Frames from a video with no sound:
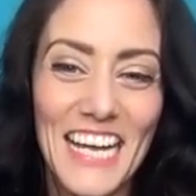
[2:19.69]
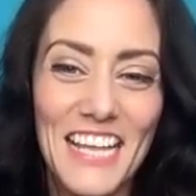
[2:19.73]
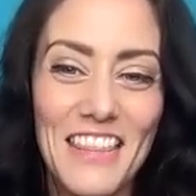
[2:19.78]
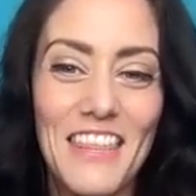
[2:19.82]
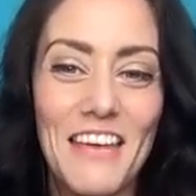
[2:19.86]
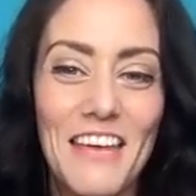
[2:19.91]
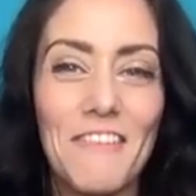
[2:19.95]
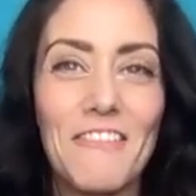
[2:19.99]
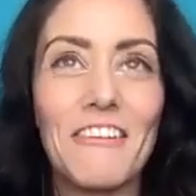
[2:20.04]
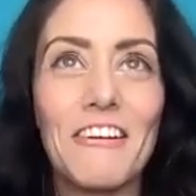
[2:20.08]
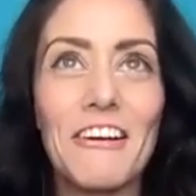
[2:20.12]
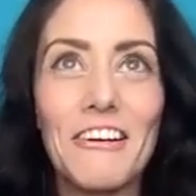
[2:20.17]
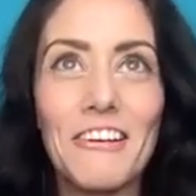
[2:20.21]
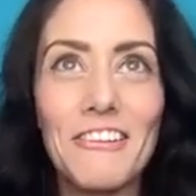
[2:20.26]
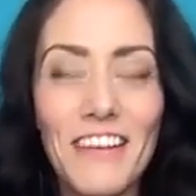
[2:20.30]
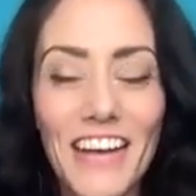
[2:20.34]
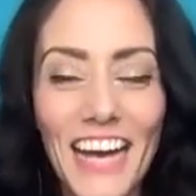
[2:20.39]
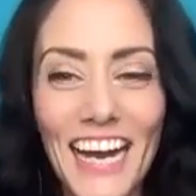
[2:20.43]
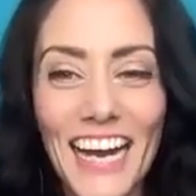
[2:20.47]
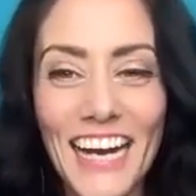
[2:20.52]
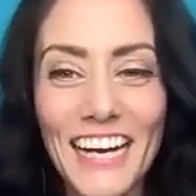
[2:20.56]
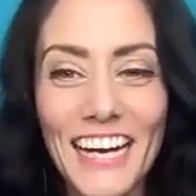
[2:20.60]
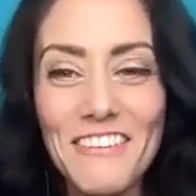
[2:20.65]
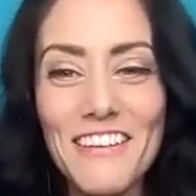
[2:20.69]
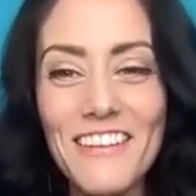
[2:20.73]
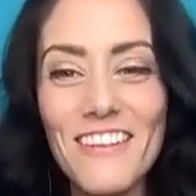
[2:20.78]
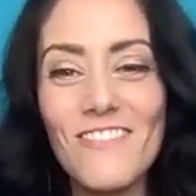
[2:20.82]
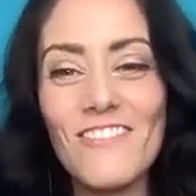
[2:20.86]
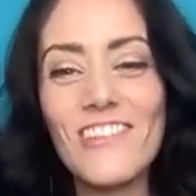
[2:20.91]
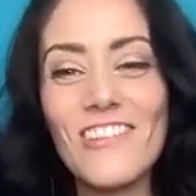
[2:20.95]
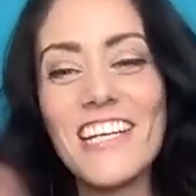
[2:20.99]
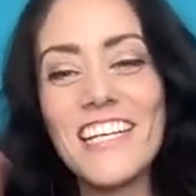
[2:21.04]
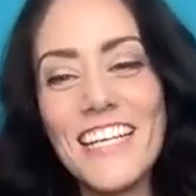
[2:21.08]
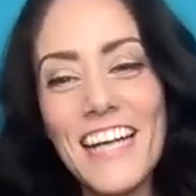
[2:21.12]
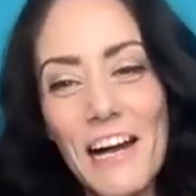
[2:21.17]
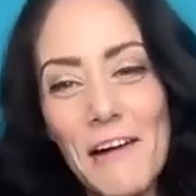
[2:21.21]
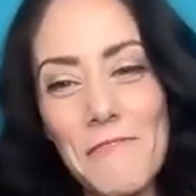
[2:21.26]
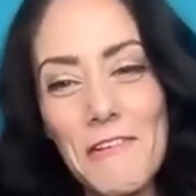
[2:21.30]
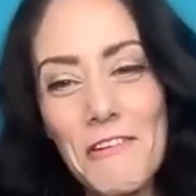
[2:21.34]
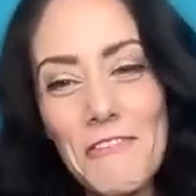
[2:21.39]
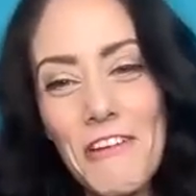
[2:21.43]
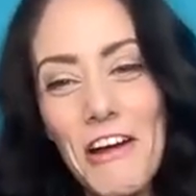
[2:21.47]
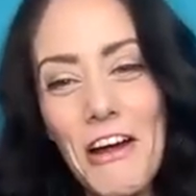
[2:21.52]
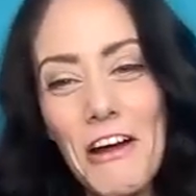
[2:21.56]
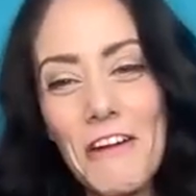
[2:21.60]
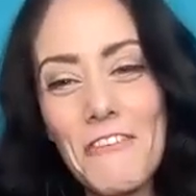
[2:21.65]
They were okay with me
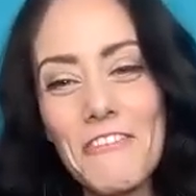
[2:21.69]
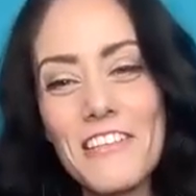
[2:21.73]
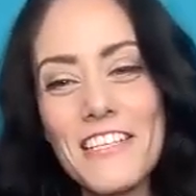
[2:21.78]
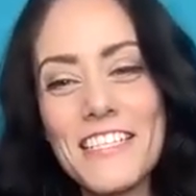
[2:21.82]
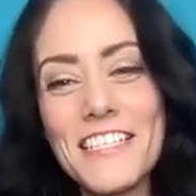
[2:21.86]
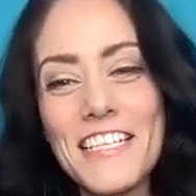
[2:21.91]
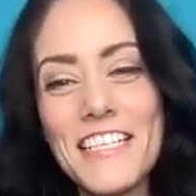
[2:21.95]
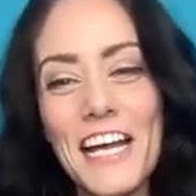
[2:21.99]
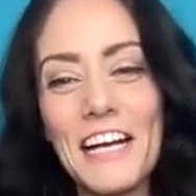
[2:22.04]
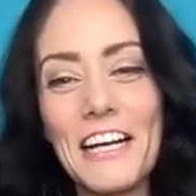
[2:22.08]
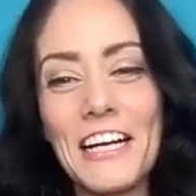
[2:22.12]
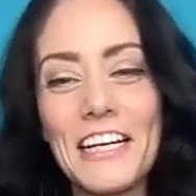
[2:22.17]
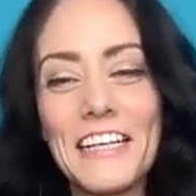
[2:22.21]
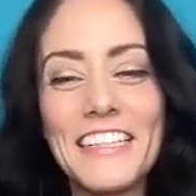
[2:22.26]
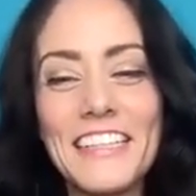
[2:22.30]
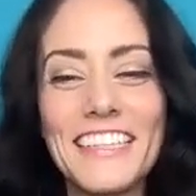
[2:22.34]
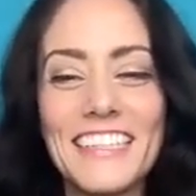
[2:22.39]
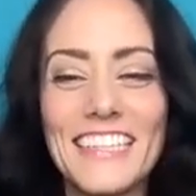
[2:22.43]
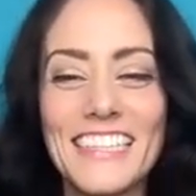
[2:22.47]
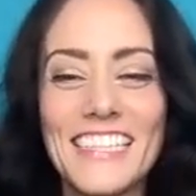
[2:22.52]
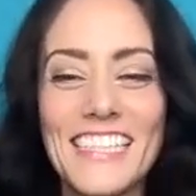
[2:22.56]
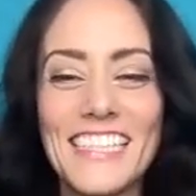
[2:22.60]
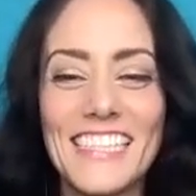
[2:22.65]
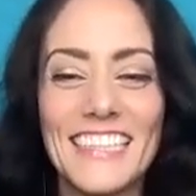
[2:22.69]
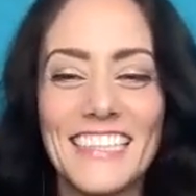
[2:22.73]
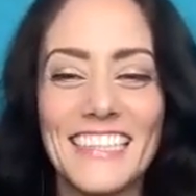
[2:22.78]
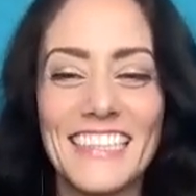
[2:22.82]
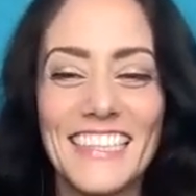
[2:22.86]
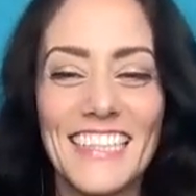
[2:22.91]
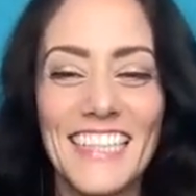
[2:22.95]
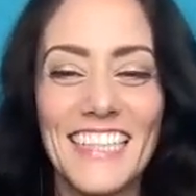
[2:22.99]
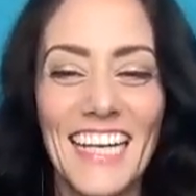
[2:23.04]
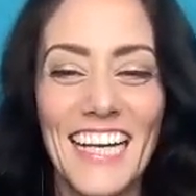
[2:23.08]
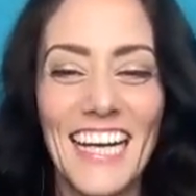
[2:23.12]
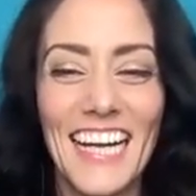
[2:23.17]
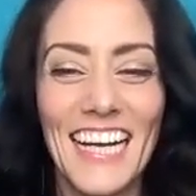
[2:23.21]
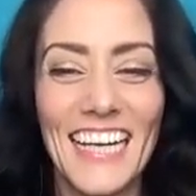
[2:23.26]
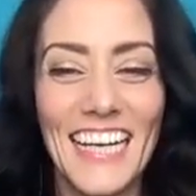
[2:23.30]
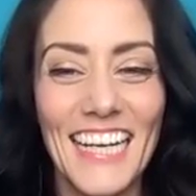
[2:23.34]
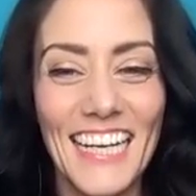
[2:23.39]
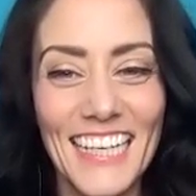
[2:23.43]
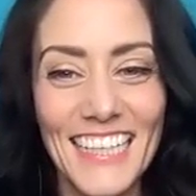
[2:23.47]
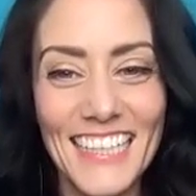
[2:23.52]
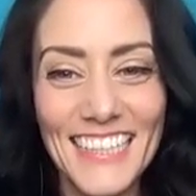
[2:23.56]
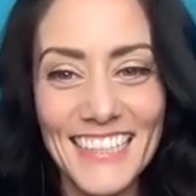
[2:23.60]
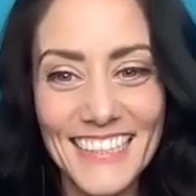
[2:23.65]
coming back for the second. Yeah.
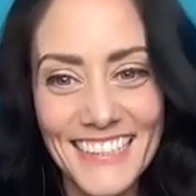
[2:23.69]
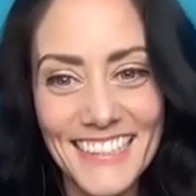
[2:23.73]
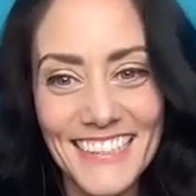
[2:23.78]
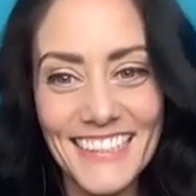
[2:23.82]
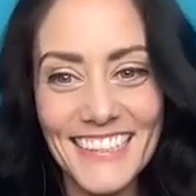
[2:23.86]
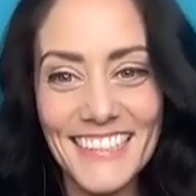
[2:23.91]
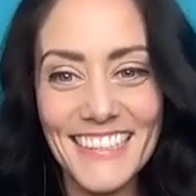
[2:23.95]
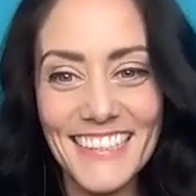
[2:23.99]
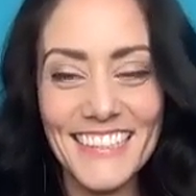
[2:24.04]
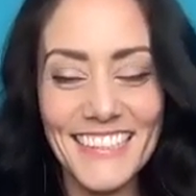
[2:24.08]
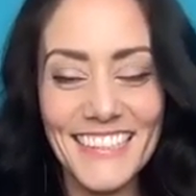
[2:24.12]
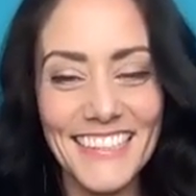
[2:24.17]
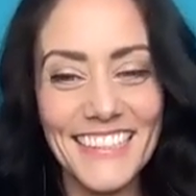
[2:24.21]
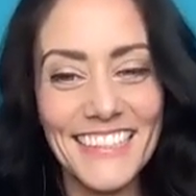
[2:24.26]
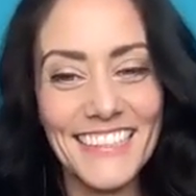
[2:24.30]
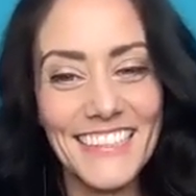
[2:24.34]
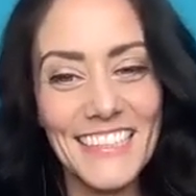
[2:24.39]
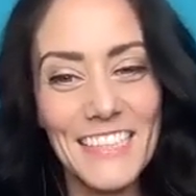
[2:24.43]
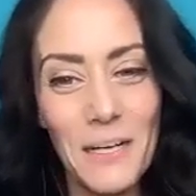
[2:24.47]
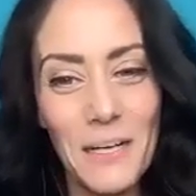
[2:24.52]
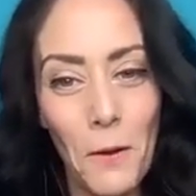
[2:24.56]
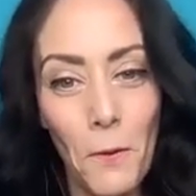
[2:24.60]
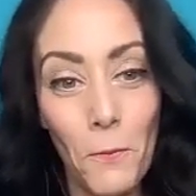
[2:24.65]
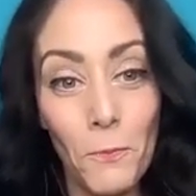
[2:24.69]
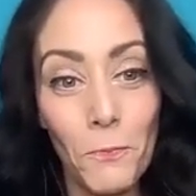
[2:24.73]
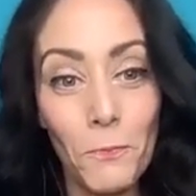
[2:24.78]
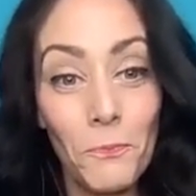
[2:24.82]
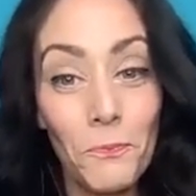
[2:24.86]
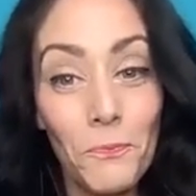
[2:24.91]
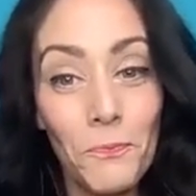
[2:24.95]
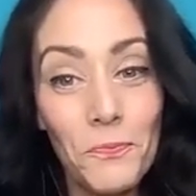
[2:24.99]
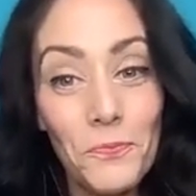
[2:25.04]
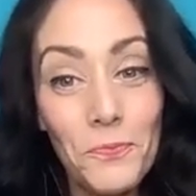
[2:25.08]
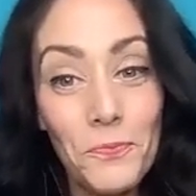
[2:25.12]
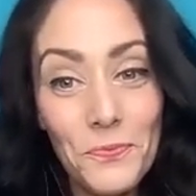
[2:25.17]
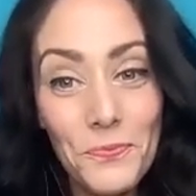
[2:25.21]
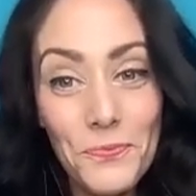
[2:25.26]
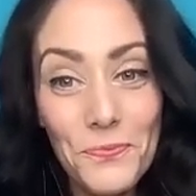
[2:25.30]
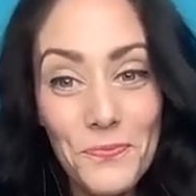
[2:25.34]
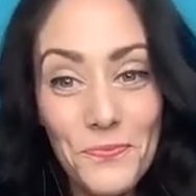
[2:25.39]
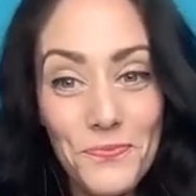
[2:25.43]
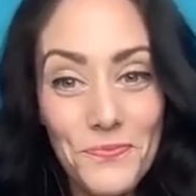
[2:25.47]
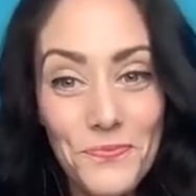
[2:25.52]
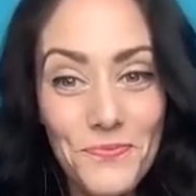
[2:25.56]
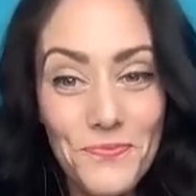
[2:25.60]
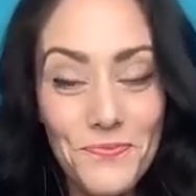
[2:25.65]
Did you uh, actually, you know,
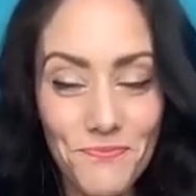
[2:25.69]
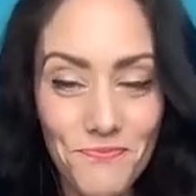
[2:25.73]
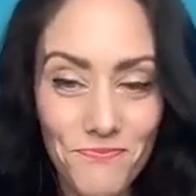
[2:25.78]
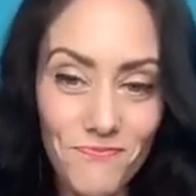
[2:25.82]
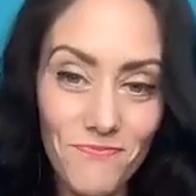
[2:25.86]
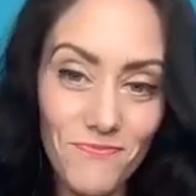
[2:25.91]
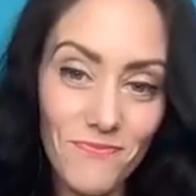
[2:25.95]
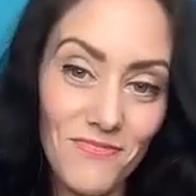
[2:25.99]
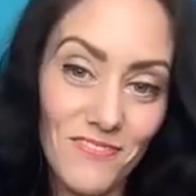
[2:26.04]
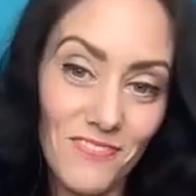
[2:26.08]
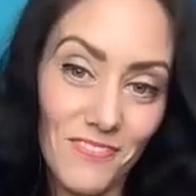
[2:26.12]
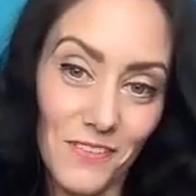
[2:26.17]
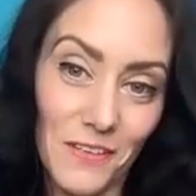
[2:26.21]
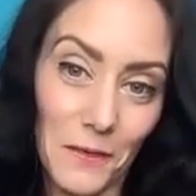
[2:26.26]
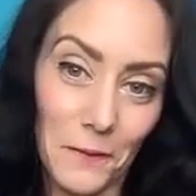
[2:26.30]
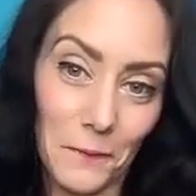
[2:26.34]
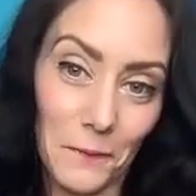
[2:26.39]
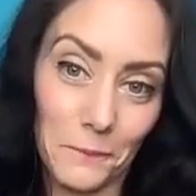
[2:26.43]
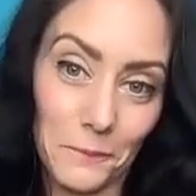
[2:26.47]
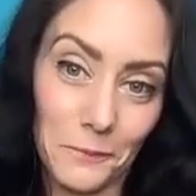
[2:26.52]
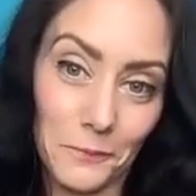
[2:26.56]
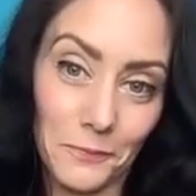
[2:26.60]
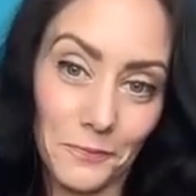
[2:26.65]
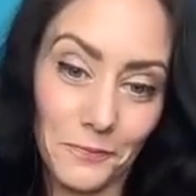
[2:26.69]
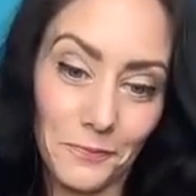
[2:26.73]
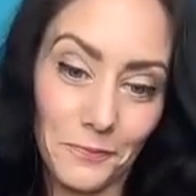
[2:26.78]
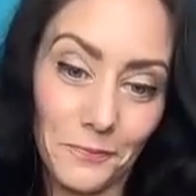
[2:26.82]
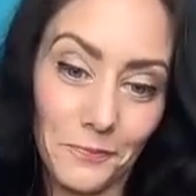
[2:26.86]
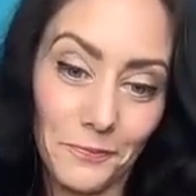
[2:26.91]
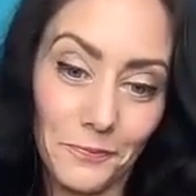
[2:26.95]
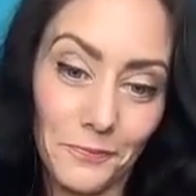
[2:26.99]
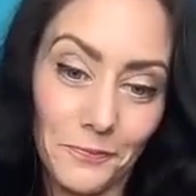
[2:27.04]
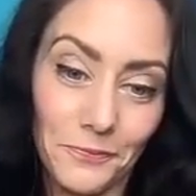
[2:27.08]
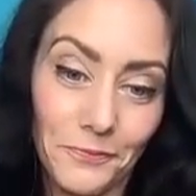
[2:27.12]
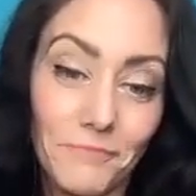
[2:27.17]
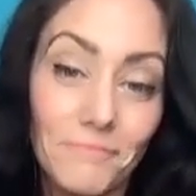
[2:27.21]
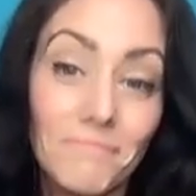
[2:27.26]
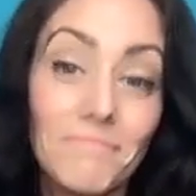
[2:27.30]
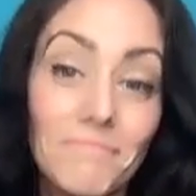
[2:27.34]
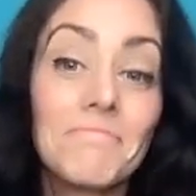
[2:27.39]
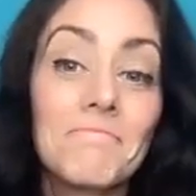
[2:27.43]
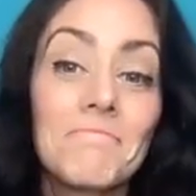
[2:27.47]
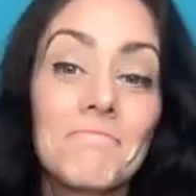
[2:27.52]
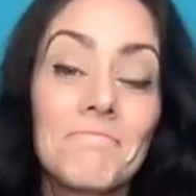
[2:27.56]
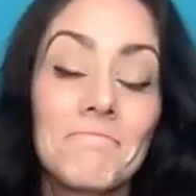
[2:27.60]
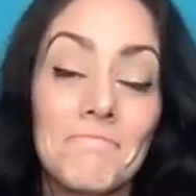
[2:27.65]
uh, had did mocap for Resident Evil
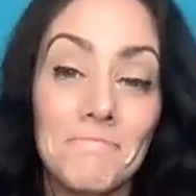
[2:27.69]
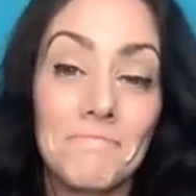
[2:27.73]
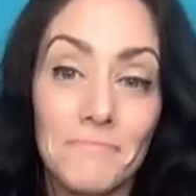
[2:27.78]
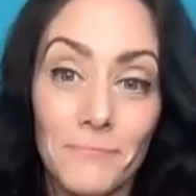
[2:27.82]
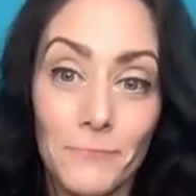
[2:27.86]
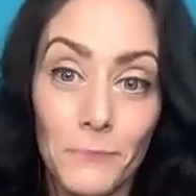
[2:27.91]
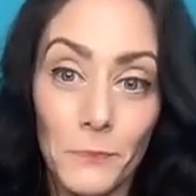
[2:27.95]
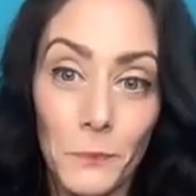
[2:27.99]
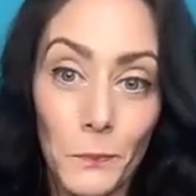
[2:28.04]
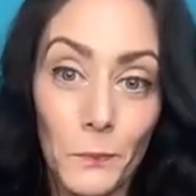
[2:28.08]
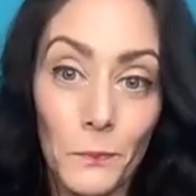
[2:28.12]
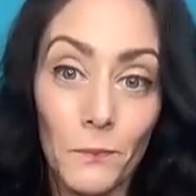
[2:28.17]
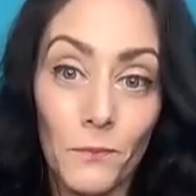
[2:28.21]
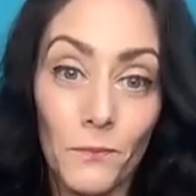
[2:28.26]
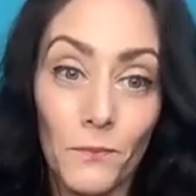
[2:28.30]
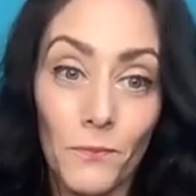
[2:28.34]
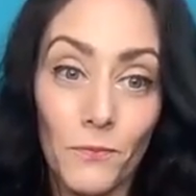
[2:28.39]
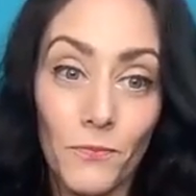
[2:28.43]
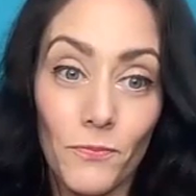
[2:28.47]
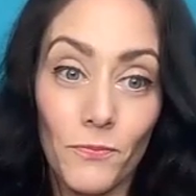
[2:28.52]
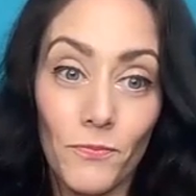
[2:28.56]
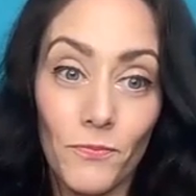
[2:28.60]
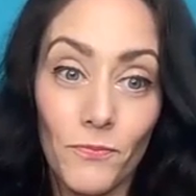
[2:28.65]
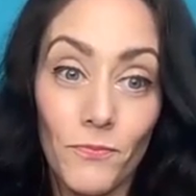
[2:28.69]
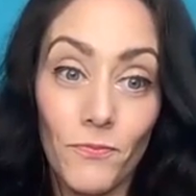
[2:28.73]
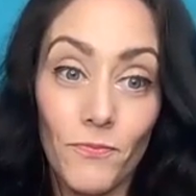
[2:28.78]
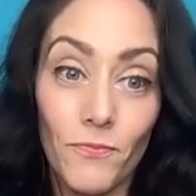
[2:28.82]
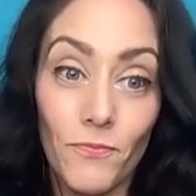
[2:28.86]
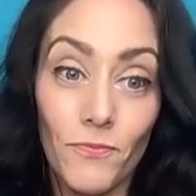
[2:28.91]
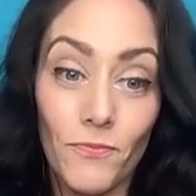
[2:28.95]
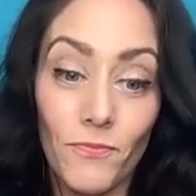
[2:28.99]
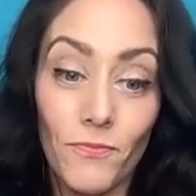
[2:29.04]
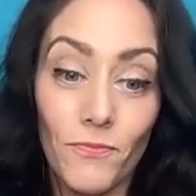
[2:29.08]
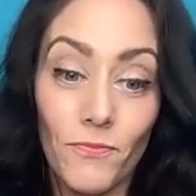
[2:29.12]
seven too, or only Village?